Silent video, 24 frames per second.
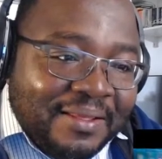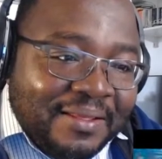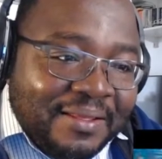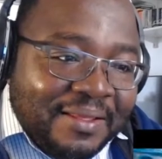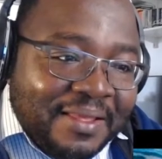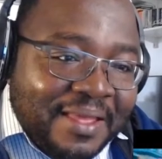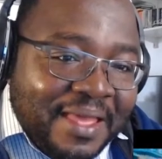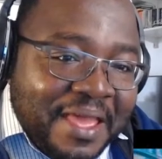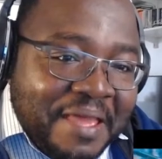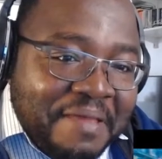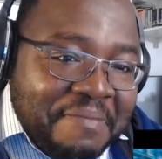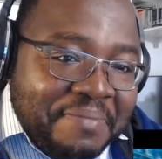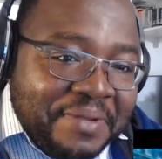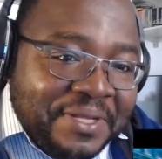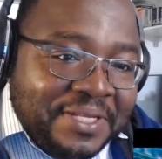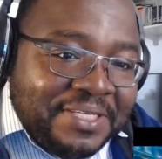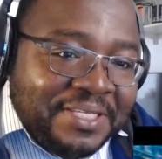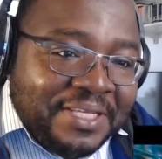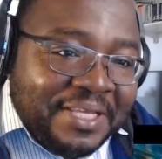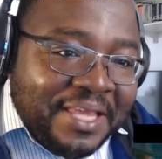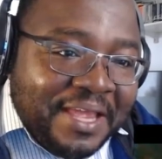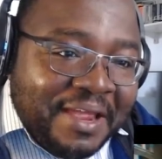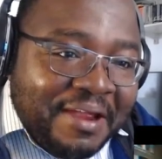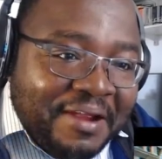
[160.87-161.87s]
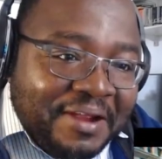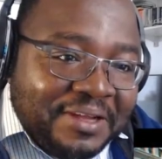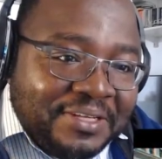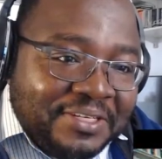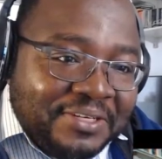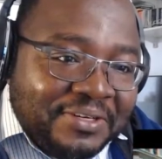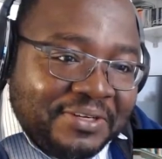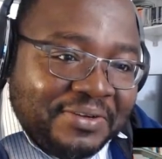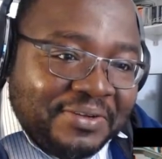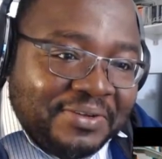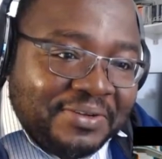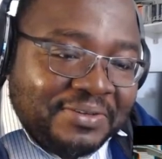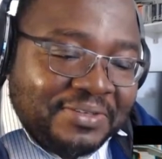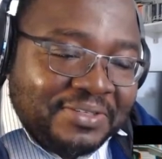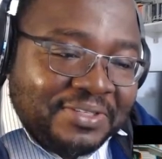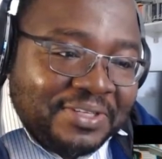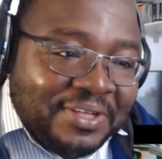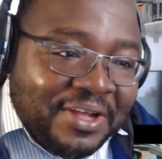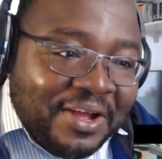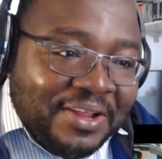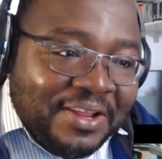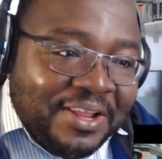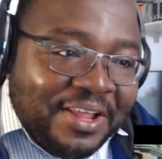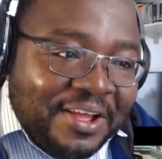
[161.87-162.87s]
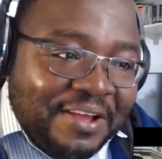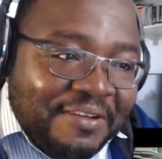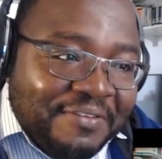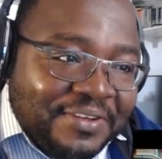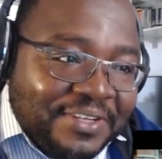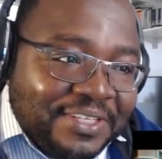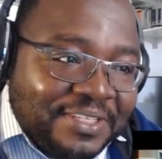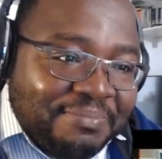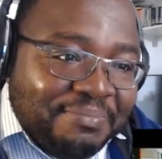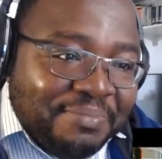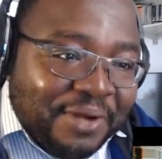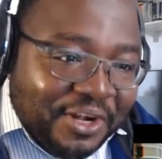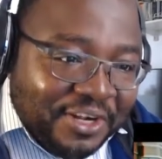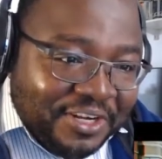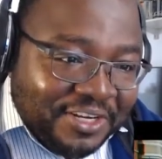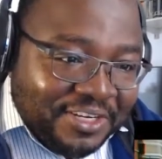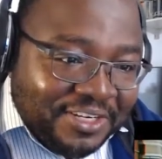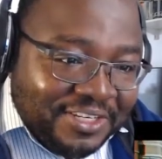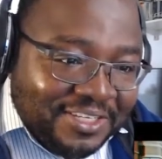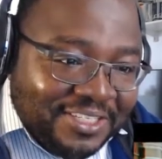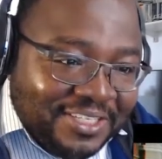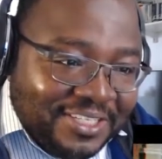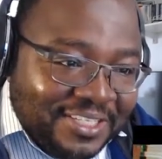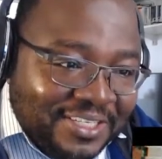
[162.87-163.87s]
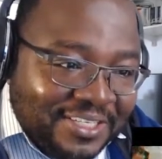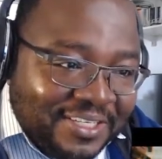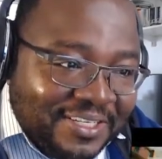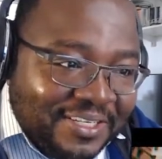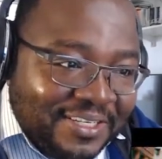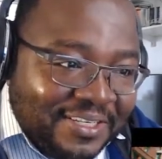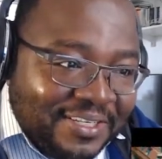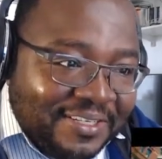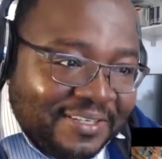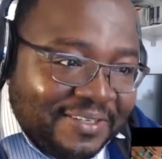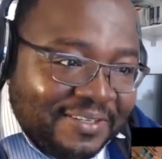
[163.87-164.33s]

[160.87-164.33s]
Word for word: NPC character who's done up his bonkers. Oh